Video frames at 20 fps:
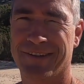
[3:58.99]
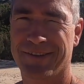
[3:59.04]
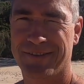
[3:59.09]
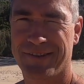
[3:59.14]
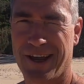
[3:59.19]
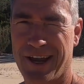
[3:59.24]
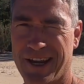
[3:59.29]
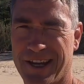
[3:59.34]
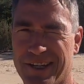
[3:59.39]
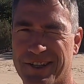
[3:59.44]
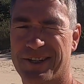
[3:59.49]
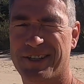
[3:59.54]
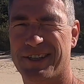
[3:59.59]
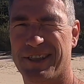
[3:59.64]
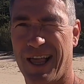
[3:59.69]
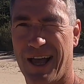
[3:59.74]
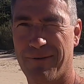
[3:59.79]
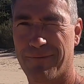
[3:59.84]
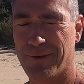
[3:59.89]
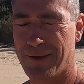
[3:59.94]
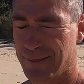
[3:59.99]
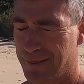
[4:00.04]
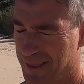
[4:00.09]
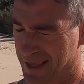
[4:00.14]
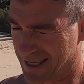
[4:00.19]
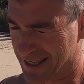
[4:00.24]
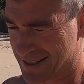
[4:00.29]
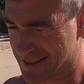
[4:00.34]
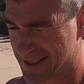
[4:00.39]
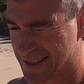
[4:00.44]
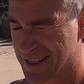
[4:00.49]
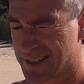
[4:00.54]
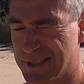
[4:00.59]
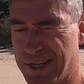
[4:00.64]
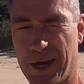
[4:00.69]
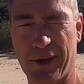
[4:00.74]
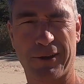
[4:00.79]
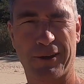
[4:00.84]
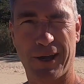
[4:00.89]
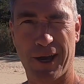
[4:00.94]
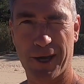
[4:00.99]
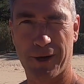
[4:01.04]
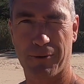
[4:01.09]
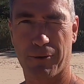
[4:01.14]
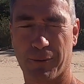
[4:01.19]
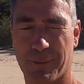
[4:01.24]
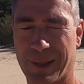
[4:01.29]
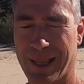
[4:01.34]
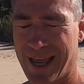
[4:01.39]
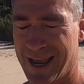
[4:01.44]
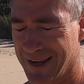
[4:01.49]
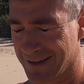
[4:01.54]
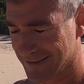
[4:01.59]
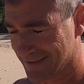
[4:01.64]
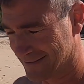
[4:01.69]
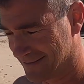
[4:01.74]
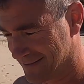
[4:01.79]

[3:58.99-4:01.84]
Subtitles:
Don't you just love when things don't go to a plan?